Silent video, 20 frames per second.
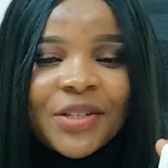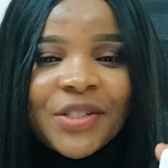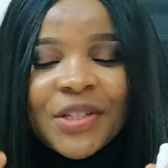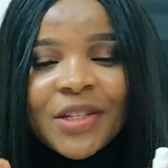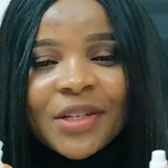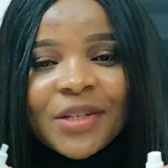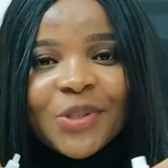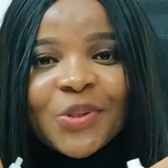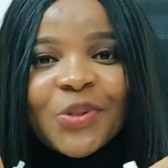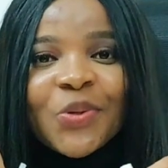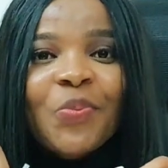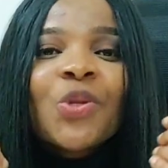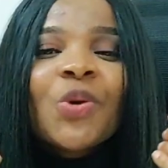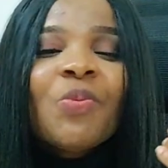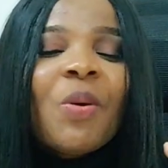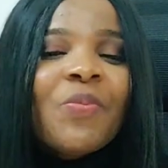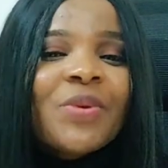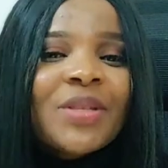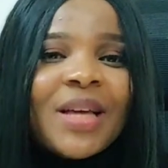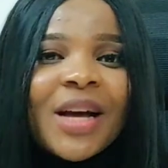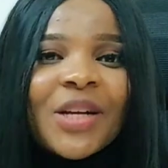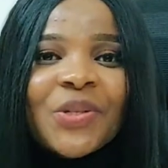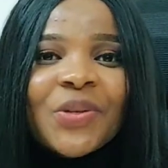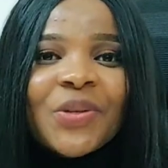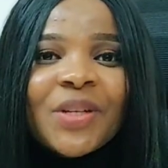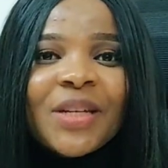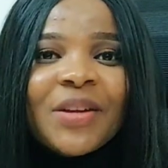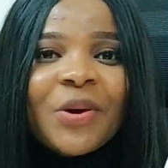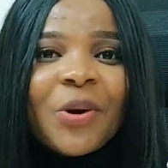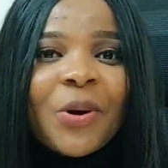her child. So no mom is
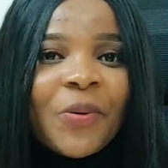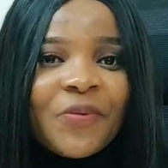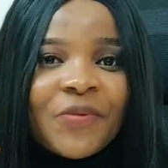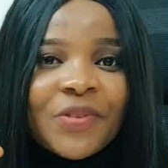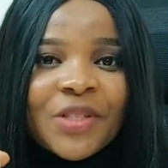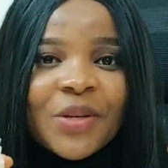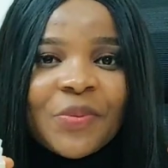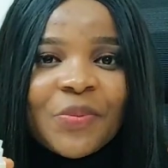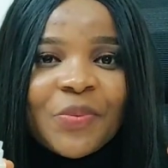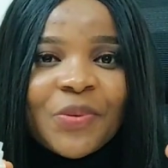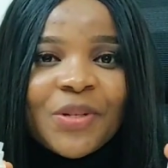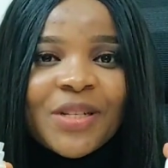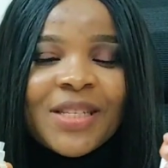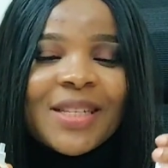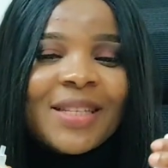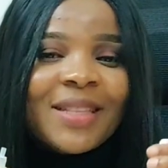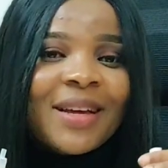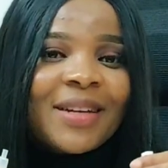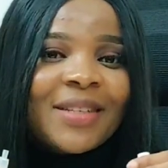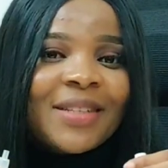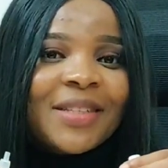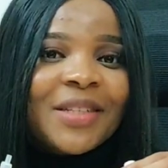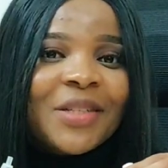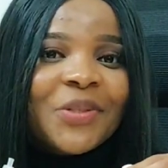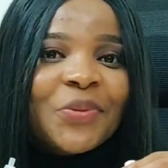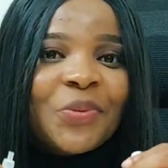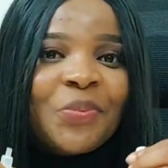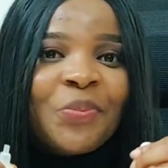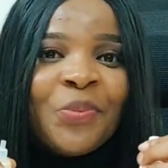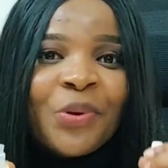actually comfortable seeing her
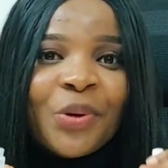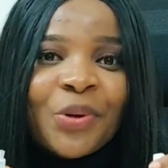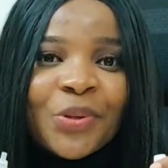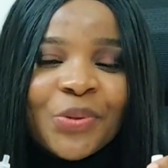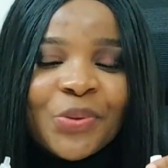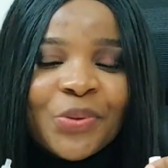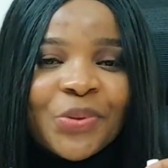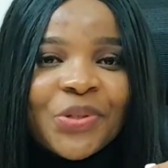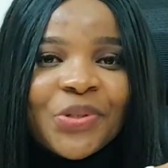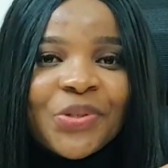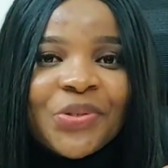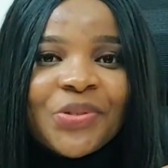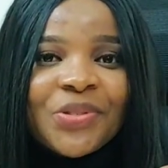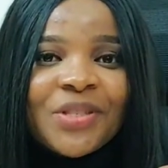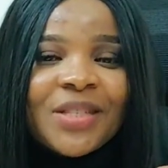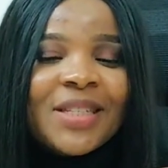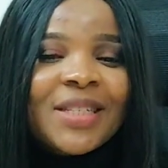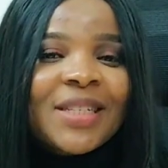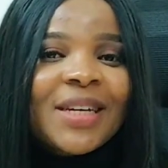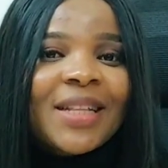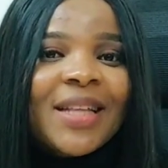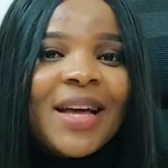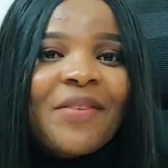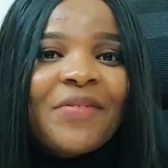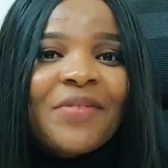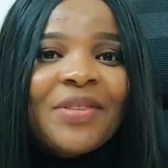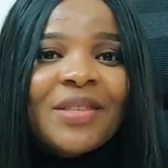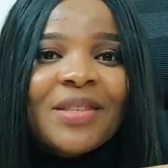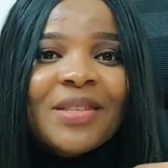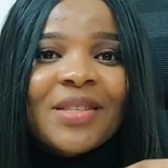child with blocked nostrils, the child
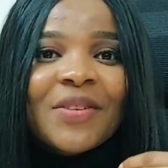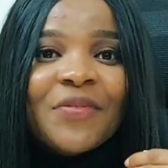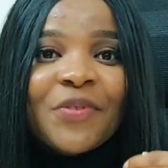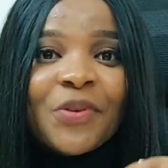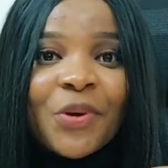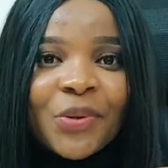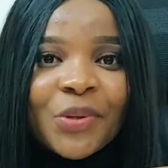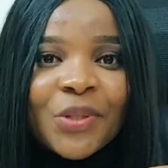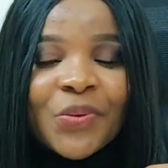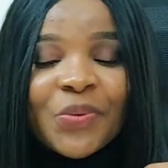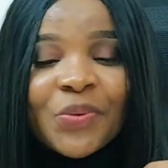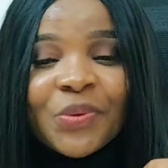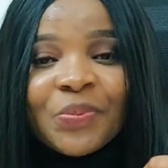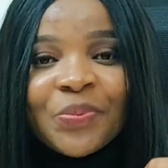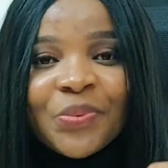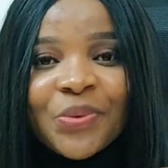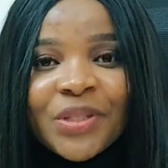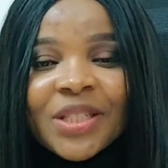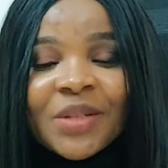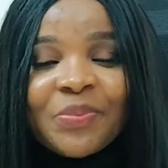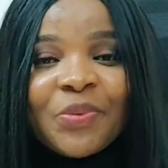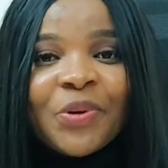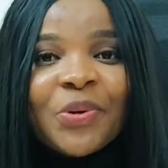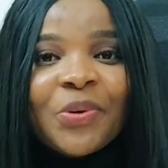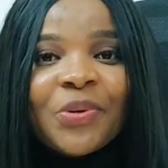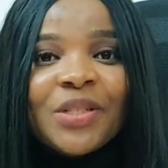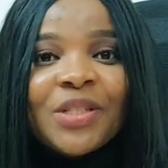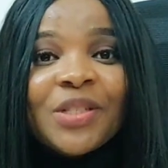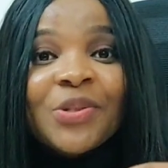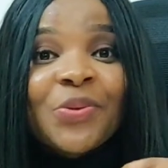having this difficulty with breathing
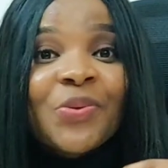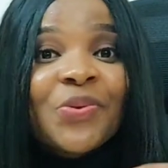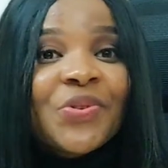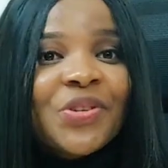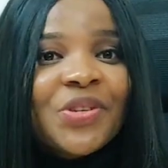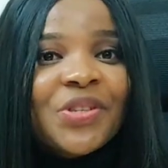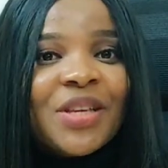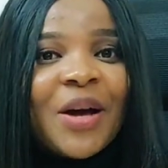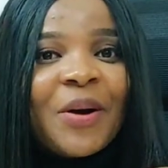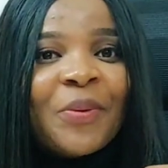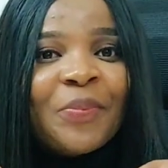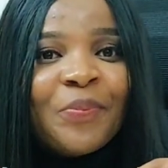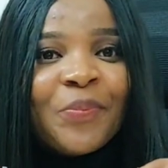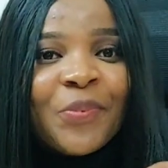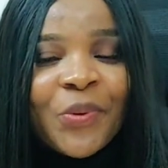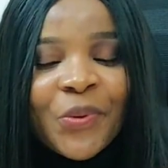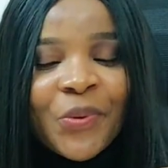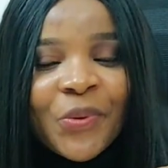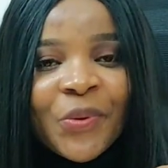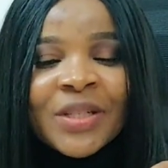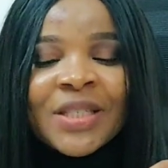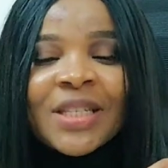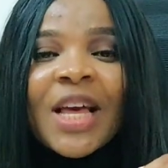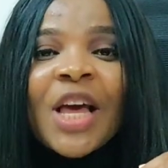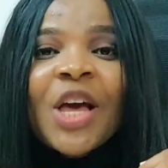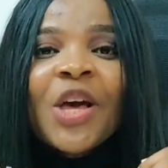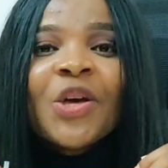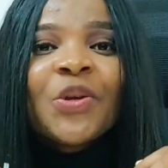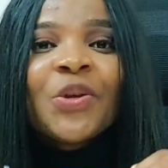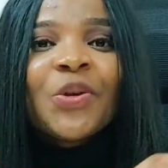because the nostrils are blocked.
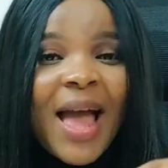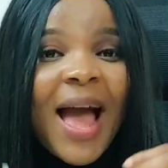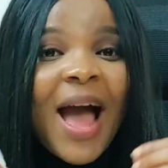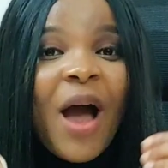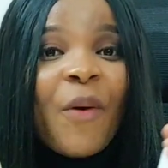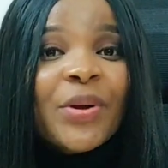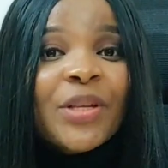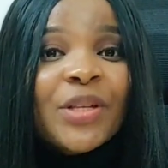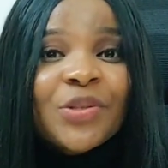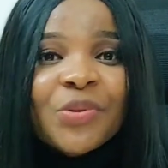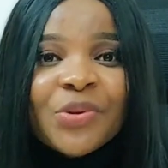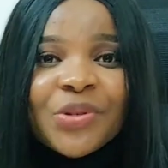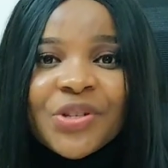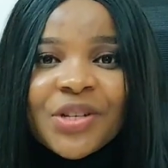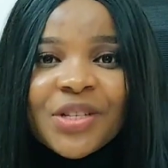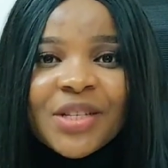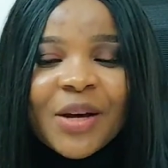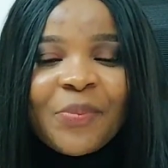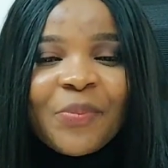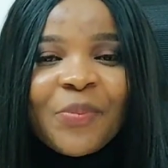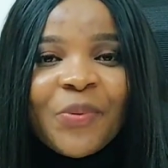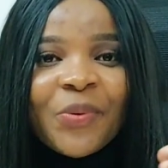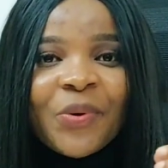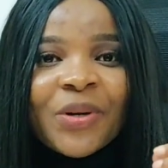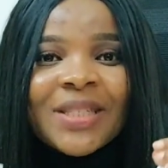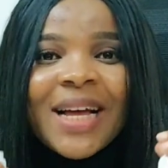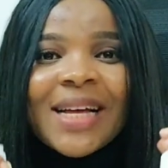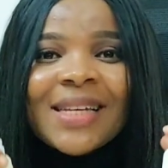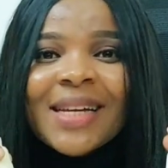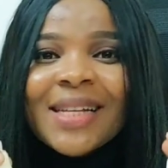And when the nostrils are
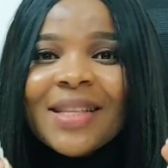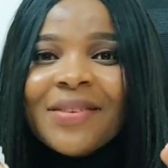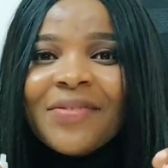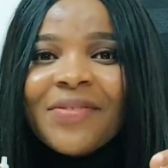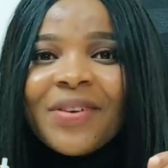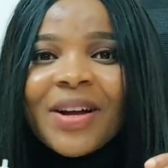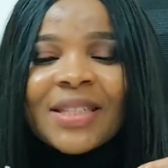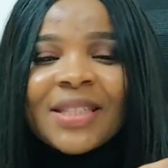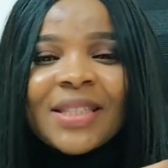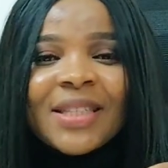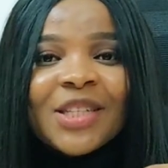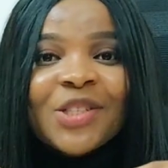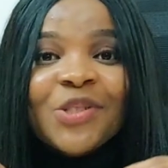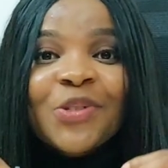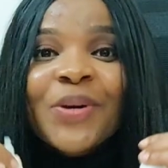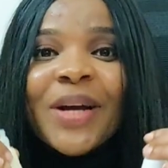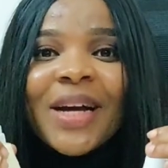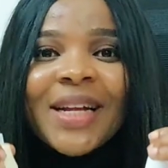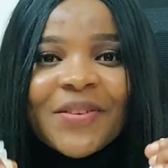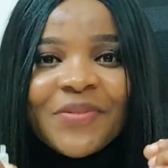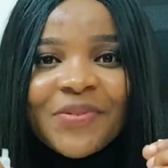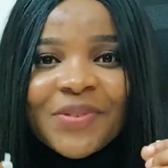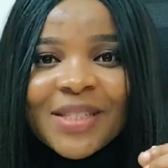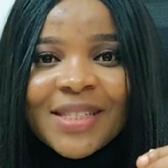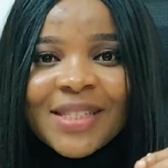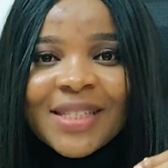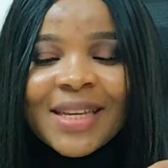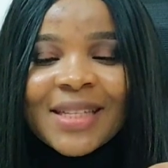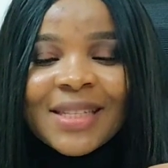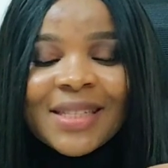blocked, aside the fact that you can't
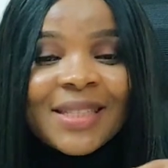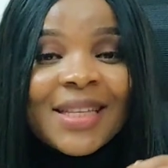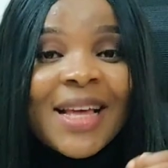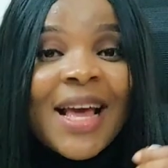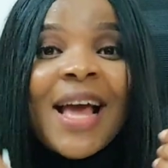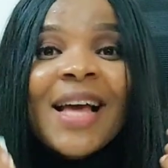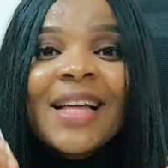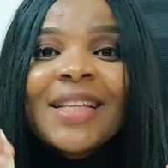even stand it,